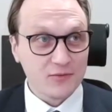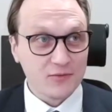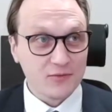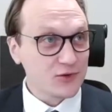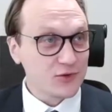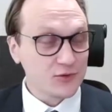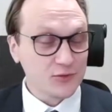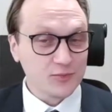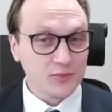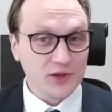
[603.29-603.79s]

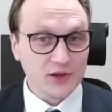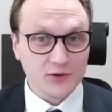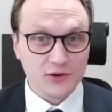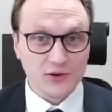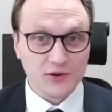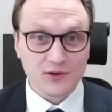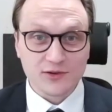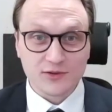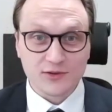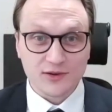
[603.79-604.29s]
what could be
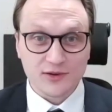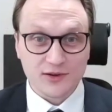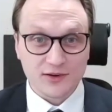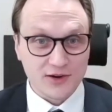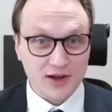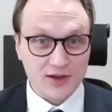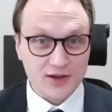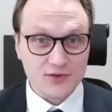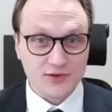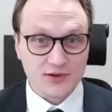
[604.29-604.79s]
called
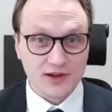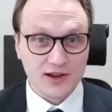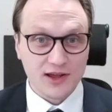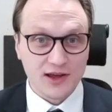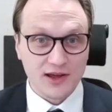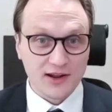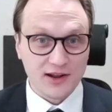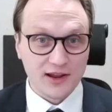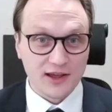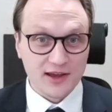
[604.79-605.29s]

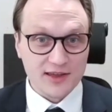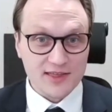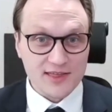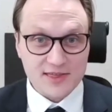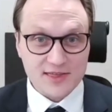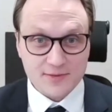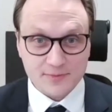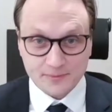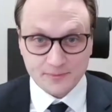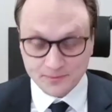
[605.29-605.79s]
rational
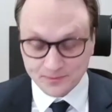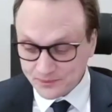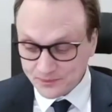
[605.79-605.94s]
analysis.